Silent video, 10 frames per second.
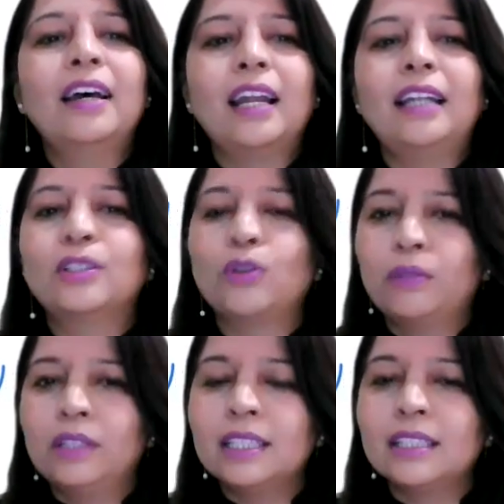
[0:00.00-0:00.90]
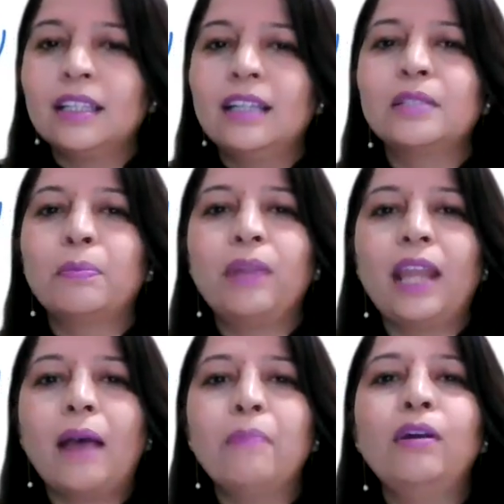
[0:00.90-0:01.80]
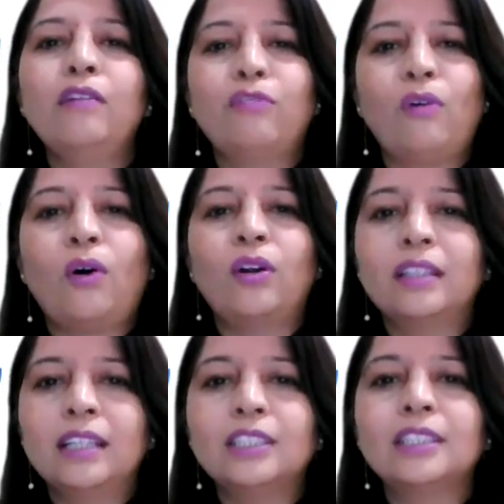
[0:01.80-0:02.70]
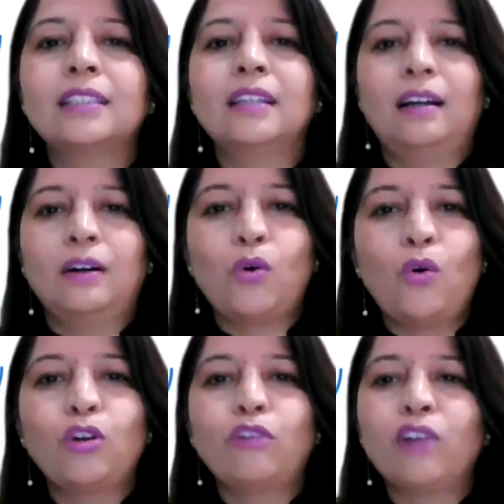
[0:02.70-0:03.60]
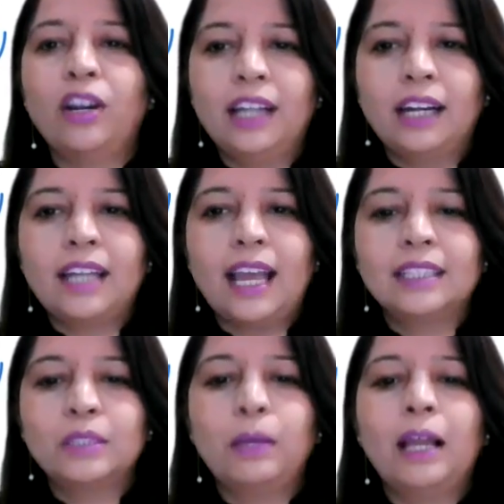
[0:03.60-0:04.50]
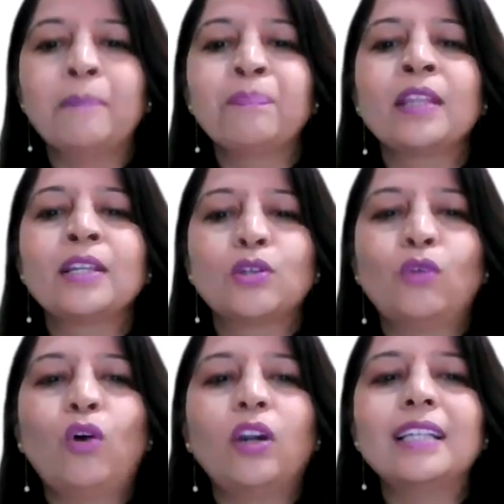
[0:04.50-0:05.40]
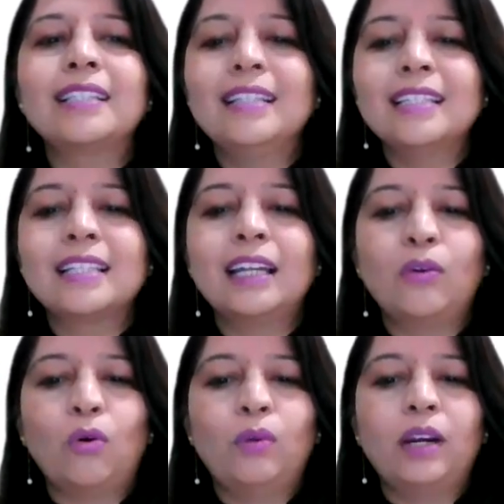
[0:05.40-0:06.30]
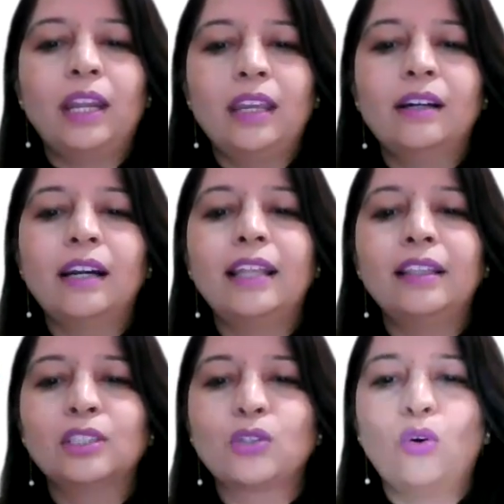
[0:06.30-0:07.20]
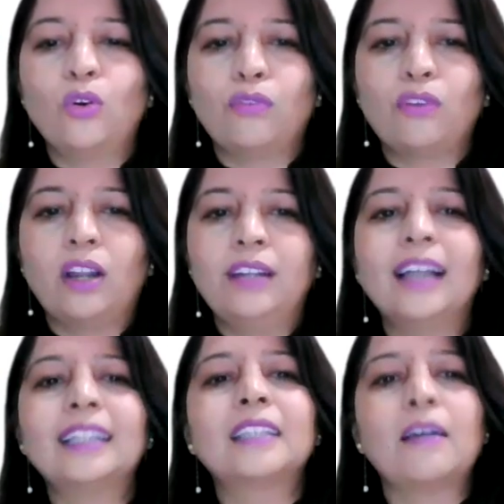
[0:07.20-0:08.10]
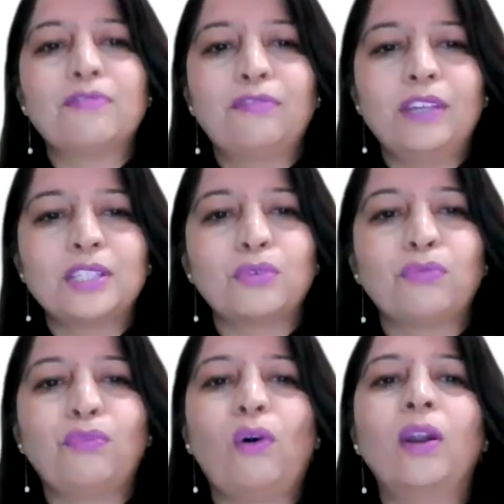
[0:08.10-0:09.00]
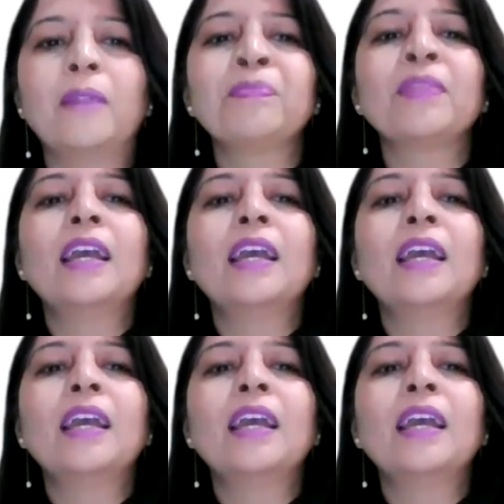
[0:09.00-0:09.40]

right? So there is a preamble for this code of conduct as well. So what is listed over here in this code of conduct? So first of all,